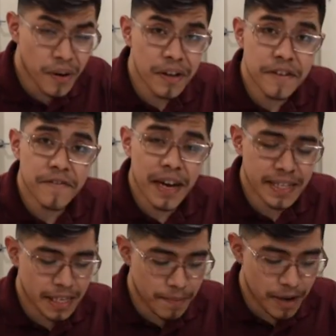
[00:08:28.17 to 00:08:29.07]
other
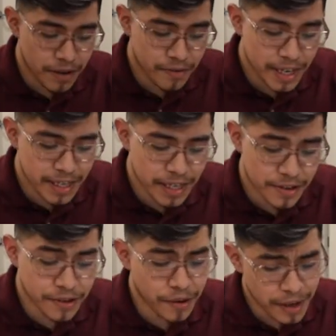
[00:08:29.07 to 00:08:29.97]
facts about
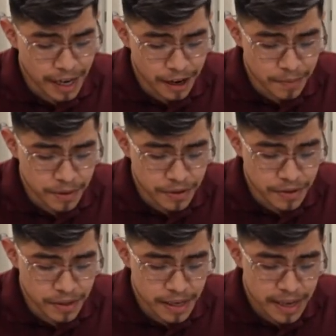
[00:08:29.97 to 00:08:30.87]
reindeers or
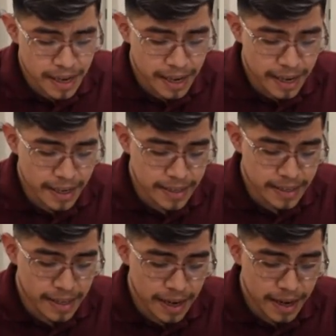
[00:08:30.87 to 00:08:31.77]
caribous is
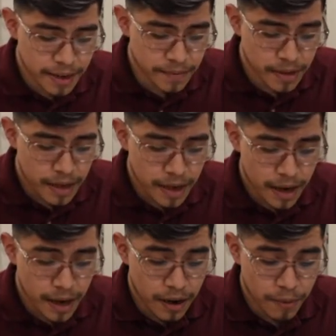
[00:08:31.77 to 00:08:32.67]
that
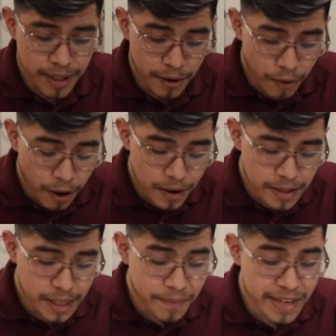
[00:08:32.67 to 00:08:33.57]
uh, when they
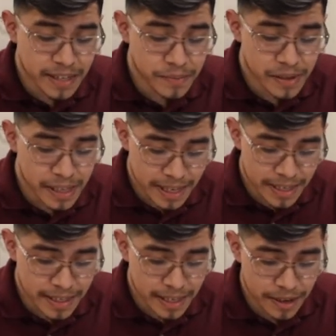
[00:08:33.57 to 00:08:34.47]
walk, they make some
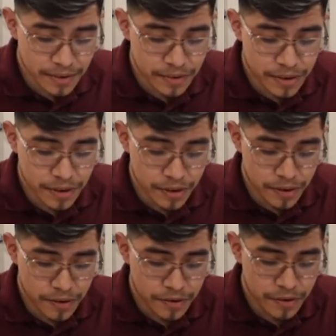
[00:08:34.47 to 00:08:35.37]
clicking sounds.
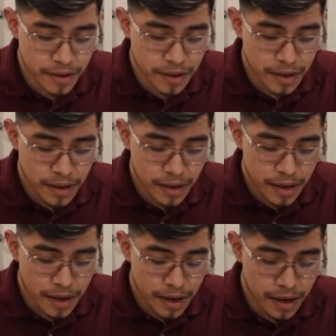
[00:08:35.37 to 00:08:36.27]
So
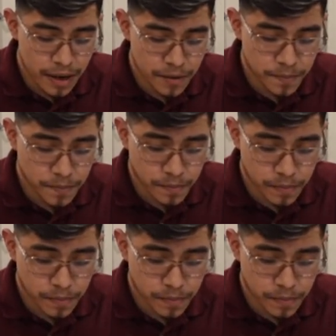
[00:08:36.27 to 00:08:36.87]
um,